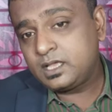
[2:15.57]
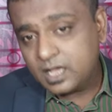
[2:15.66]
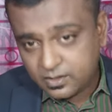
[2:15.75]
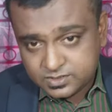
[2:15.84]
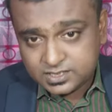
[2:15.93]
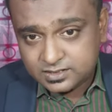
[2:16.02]
I
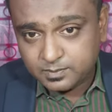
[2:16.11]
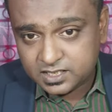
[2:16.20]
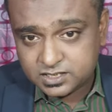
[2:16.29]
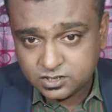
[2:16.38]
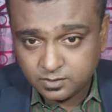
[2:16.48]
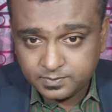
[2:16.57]
was at the bus
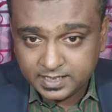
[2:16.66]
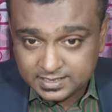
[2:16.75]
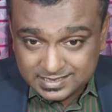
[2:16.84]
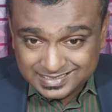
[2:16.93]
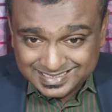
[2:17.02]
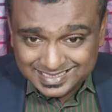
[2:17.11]
stop at
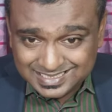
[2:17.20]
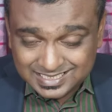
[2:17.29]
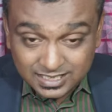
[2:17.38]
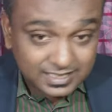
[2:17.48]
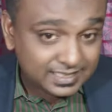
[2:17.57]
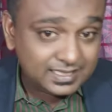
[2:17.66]

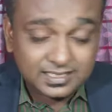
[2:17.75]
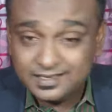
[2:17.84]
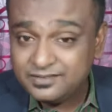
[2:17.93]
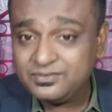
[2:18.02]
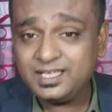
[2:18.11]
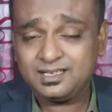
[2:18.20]
6:30 in the
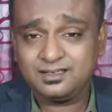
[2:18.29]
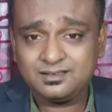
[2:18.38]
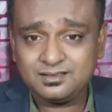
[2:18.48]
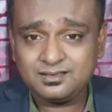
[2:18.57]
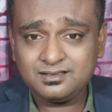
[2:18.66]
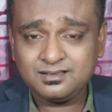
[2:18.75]
evening.
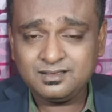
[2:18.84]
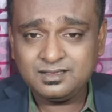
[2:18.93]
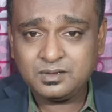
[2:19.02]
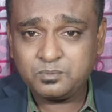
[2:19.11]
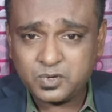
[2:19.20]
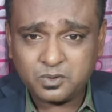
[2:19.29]

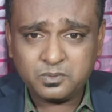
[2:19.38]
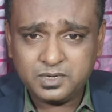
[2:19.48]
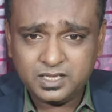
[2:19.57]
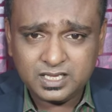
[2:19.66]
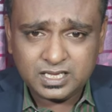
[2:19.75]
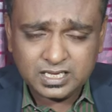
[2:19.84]

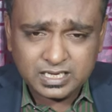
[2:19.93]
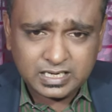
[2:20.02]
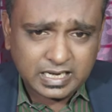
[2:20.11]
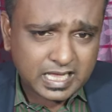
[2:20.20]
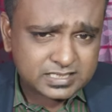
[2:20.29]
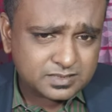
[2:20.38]
Probably
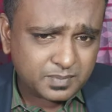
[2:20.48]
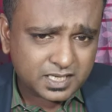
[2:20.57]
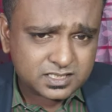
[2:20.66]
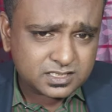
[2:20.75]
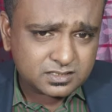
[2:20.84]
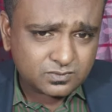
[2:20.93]
last
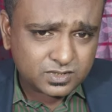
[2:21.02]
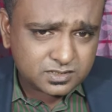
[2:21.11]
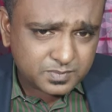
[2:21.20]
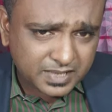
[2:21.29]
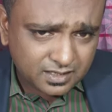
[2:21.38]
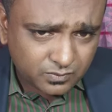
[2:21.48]
bus was
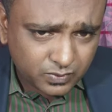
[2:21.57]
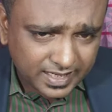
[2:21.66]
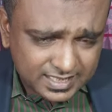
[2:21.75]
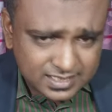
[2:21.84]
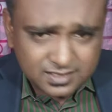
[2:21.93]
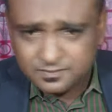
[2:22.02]
being
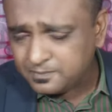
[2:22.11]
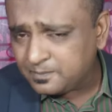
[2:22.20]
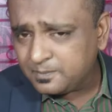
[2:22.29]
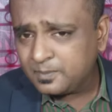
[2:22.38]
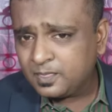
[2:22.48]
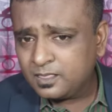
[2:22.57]
awaited.
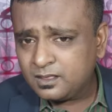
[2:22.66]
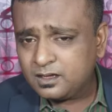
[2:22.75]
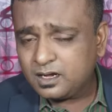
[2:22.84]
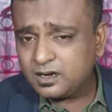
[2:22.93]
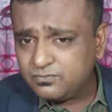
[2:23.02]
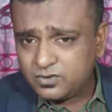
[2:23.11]

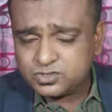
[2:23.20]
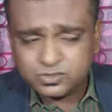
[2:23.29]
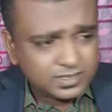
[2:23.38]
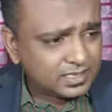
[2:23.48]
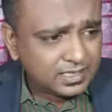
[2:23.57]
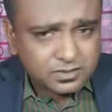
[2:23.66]

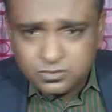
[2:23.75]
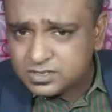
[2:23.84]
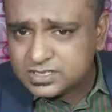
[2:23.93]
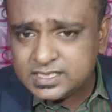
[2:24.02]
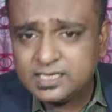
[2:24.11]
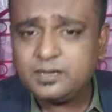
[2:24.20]
Unfortunately, I couldn't
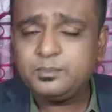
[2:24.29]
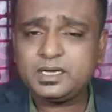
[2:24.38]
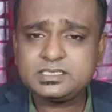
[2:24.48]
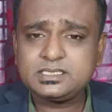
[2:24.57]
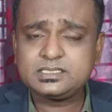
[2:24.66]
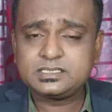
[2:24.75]
see any
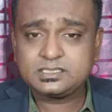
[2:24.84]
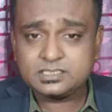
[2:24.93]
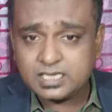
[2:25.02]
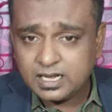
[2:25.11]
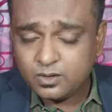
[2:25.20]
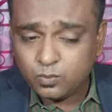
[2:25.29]
buses.
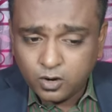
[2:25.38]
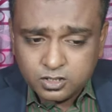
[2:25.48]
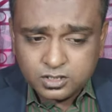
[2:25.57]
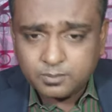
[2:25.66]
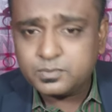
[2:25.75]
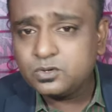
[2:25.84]
Still, I walked
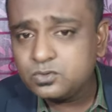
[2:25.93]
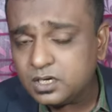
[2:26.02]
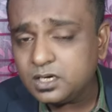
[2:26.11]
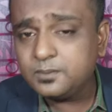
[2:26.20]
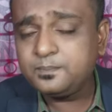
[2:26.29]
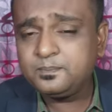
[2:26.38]
up to
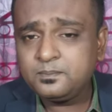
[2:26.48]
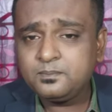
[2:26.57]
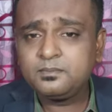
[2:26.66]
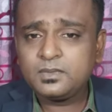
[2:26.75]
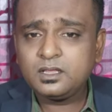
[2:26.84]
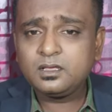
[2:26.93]
the
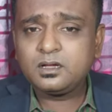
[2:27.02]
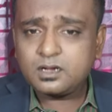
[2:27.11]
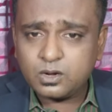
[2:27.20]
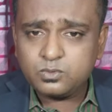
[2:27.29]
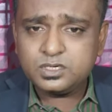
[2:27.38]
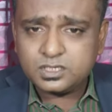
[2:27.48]

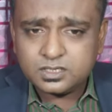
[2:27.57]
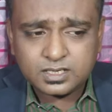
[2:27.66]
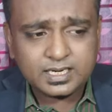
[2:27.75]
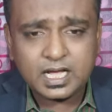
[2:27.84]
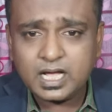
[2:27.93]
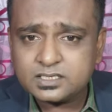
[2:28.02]
counter
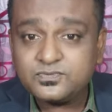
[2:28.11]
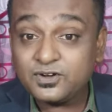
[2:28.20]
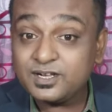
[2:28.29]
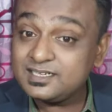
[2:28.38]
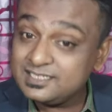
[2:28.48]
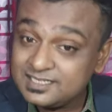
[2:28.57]
and asked for
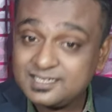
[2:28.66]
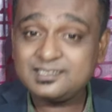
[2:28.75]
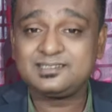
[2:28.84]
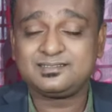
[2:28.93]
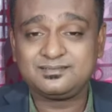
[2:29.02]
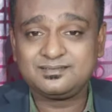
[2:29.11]
a ticket.
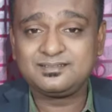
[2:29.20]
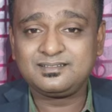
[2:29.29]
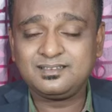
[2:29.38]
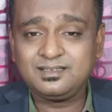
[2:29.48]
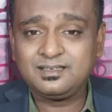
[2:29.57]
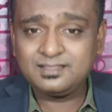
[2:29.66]

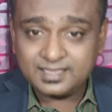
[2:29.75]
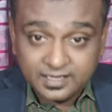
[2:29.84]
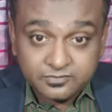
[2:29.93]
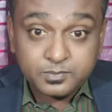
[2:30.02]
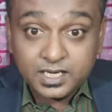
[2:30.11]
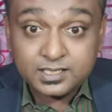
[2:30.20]
They
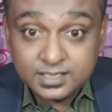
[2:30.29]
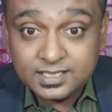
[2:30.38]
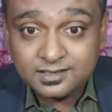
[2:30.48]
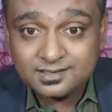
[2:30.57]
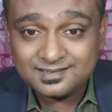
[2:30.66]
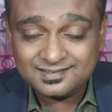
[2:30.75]
gave me a ticket.